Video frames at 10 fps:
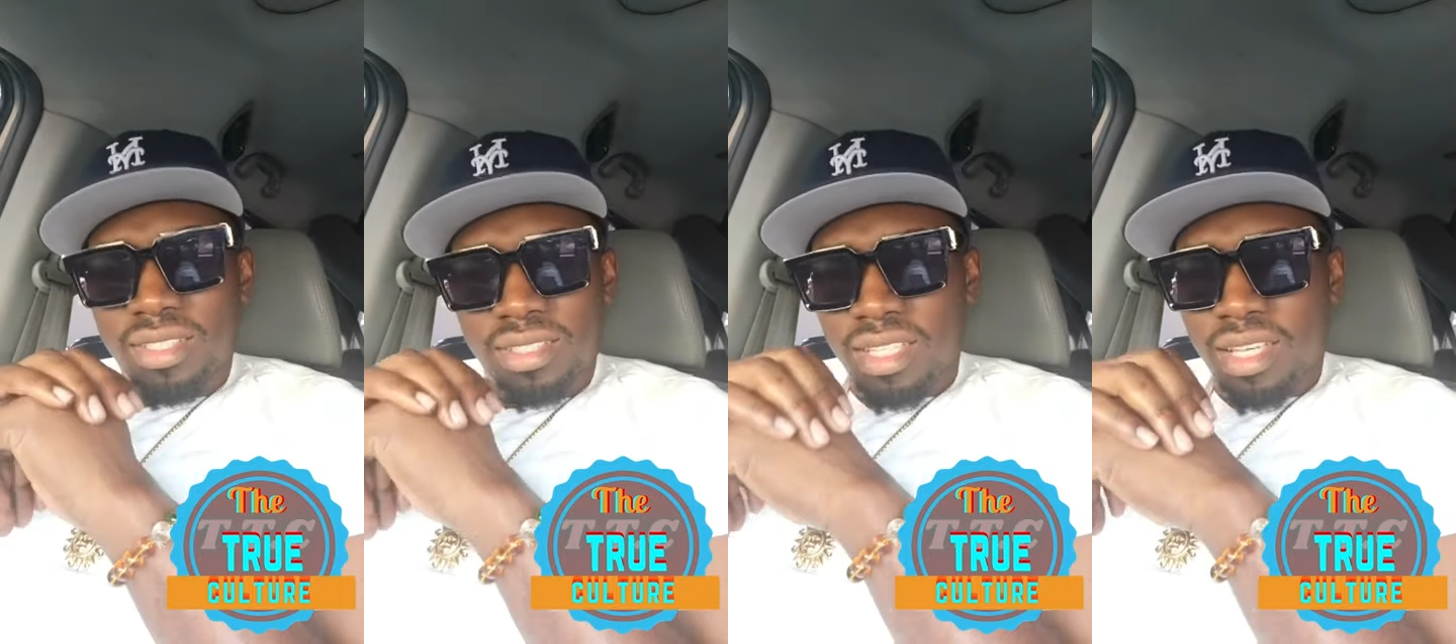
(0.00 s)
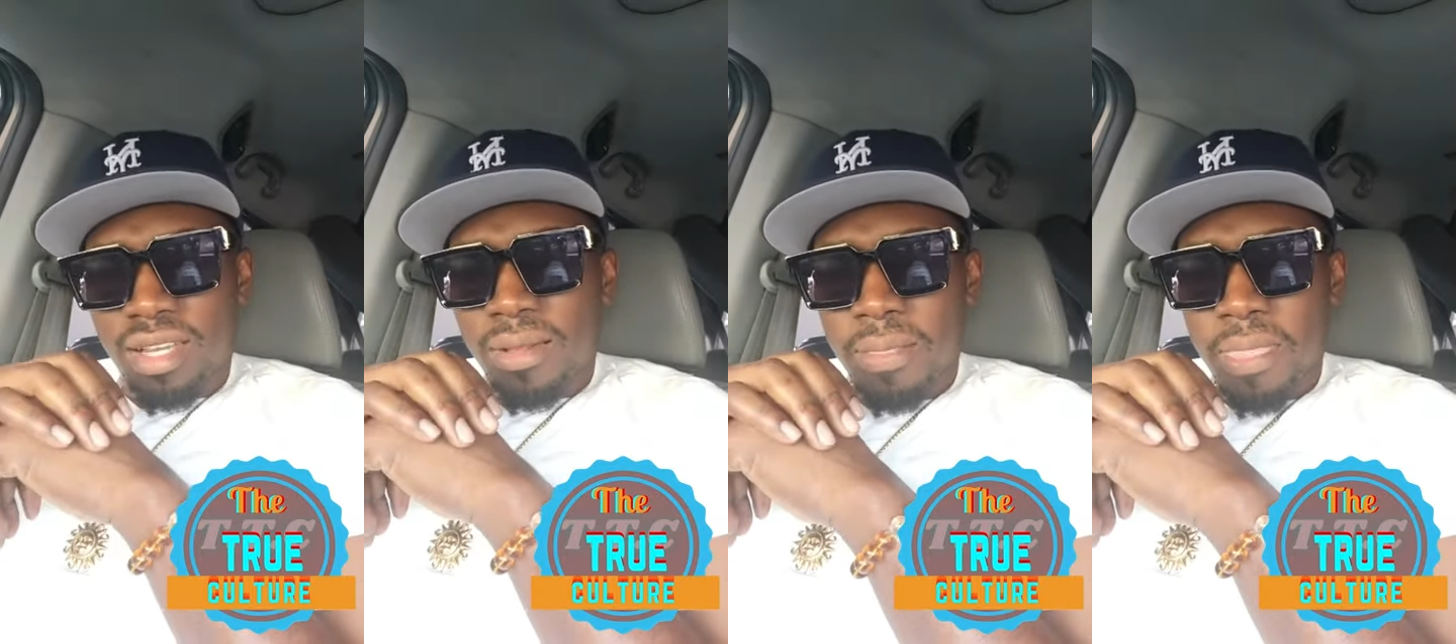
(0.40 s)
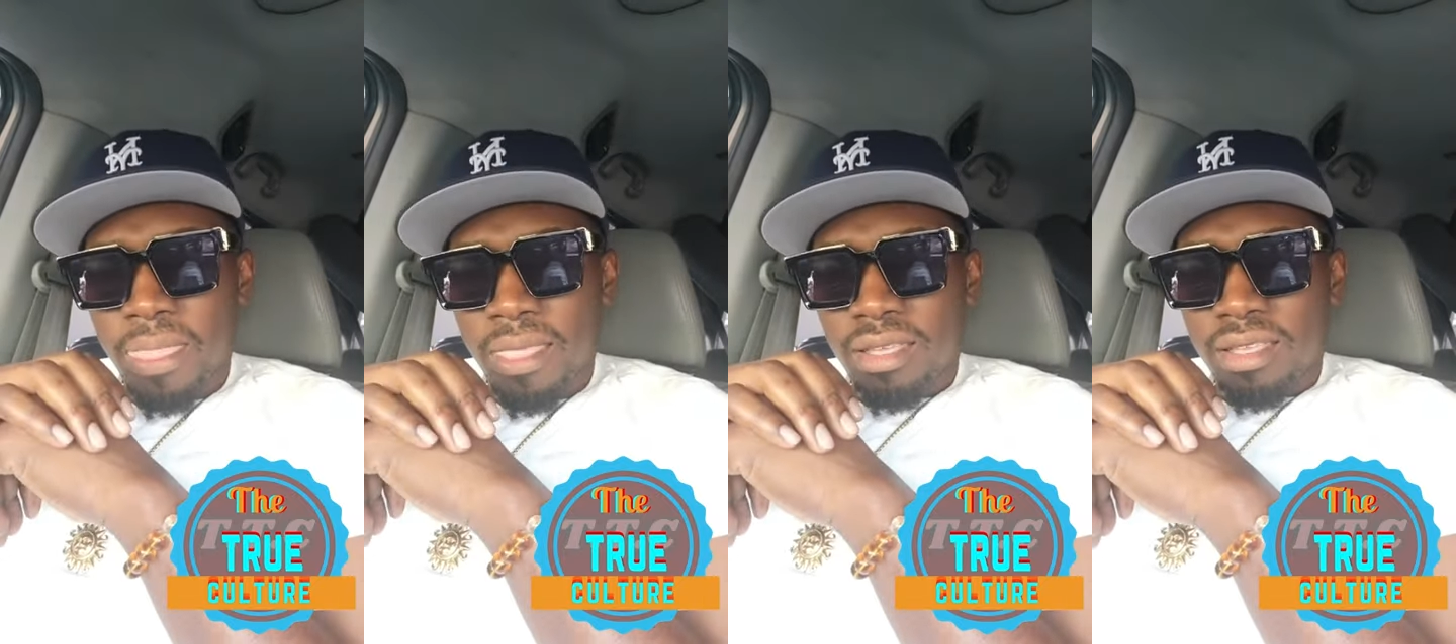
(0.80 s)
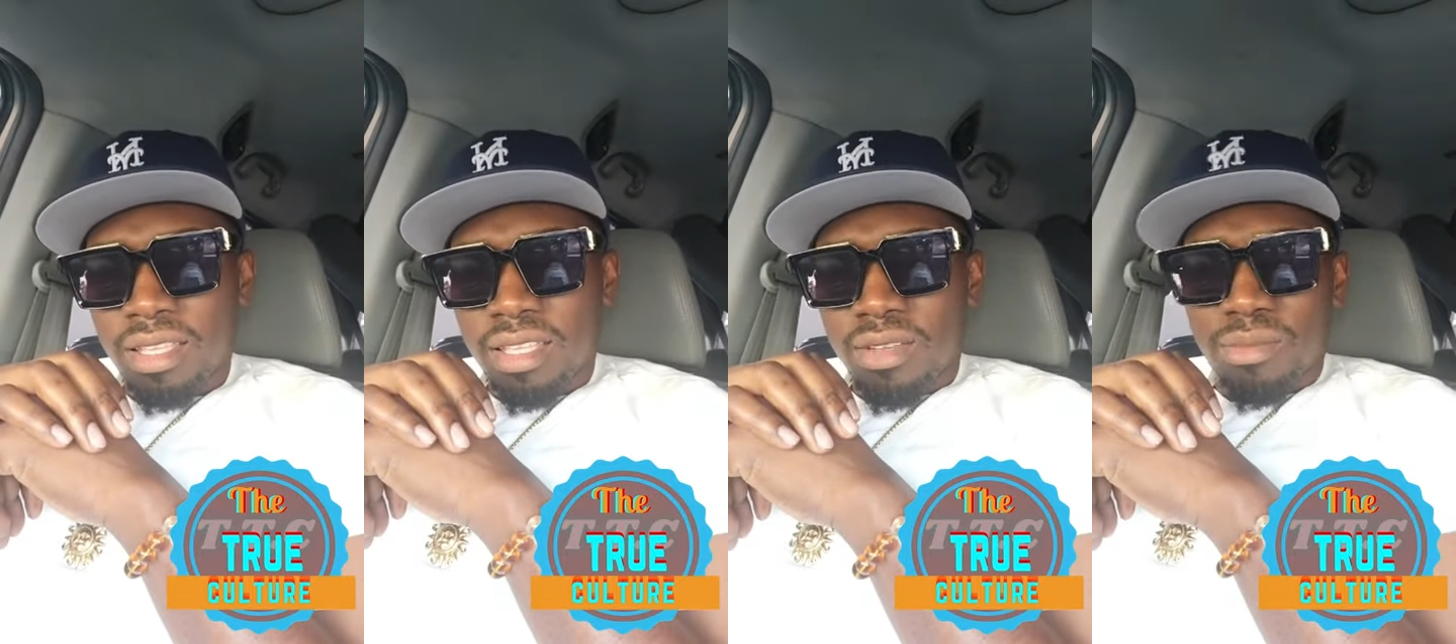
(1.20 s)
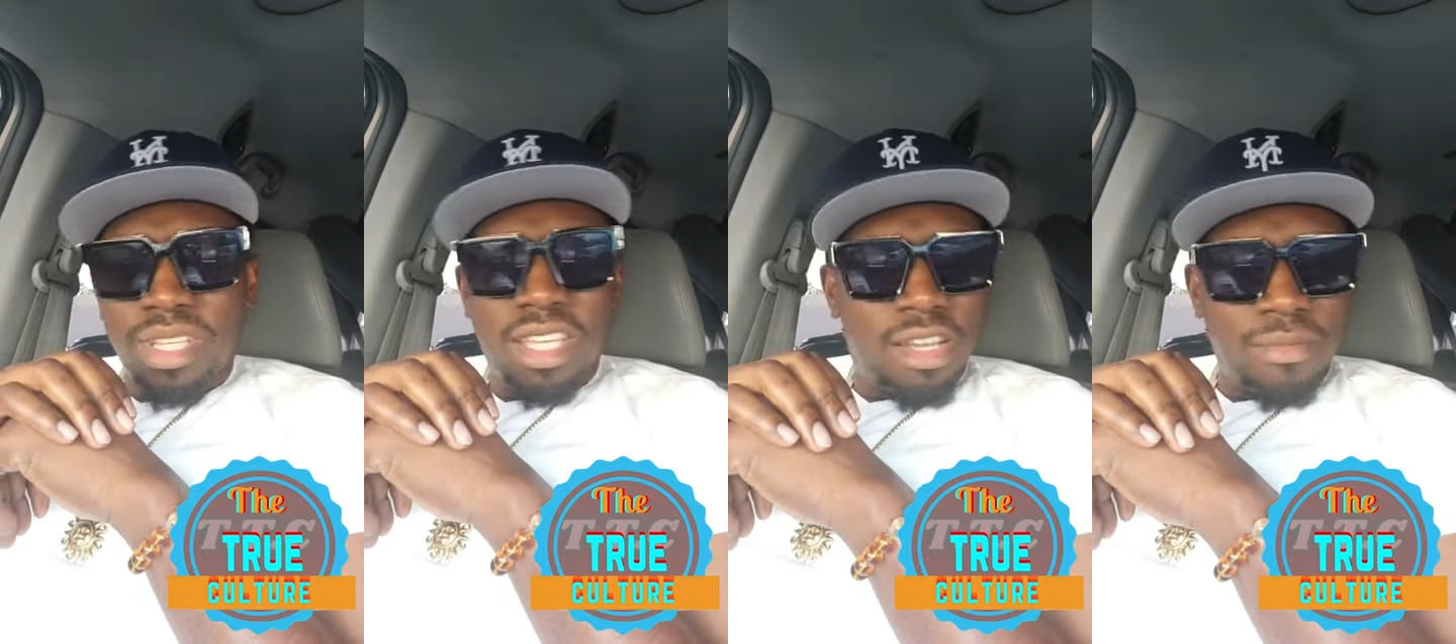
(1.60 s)
or when I
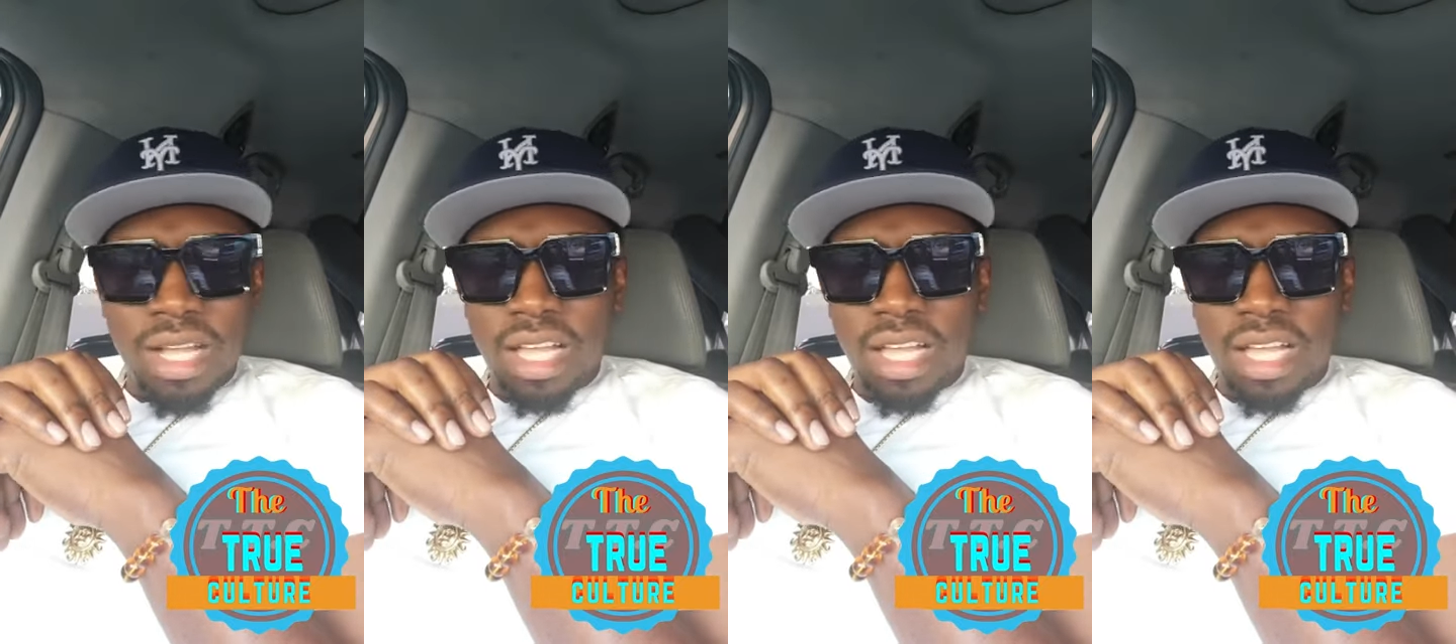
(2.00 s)
hear it back a while